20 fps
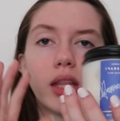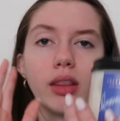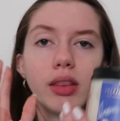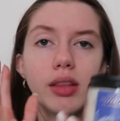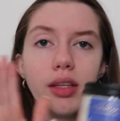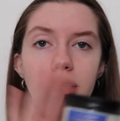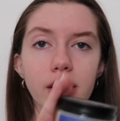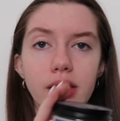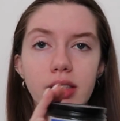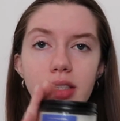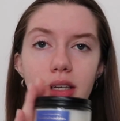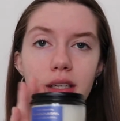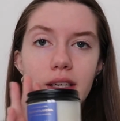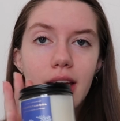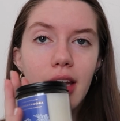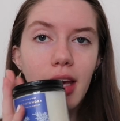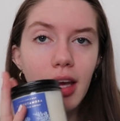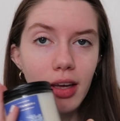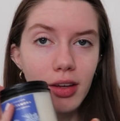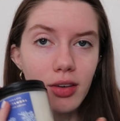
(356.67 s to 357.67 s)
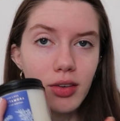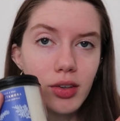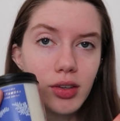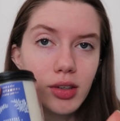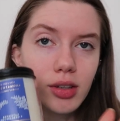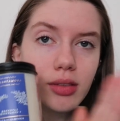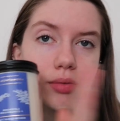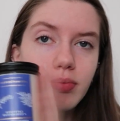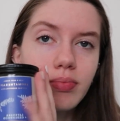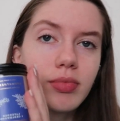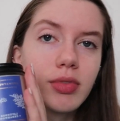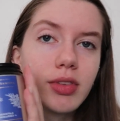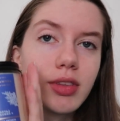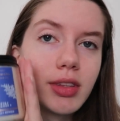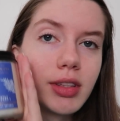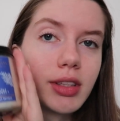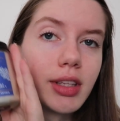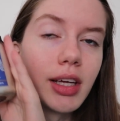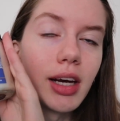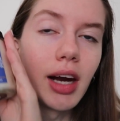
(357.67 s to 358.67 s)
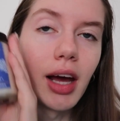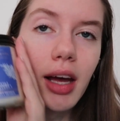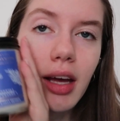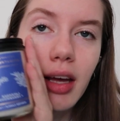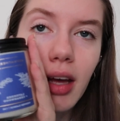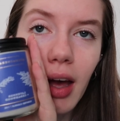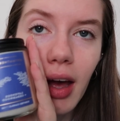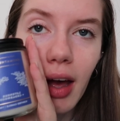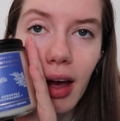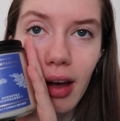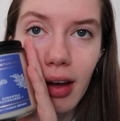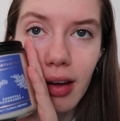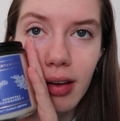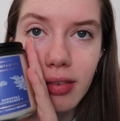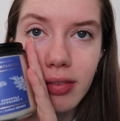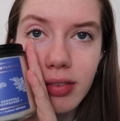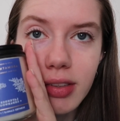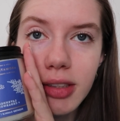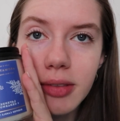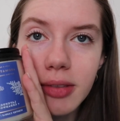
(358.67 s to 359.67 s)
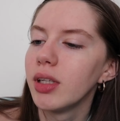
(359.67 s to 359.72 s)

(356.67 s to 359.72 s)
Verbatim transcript: This candle that I have,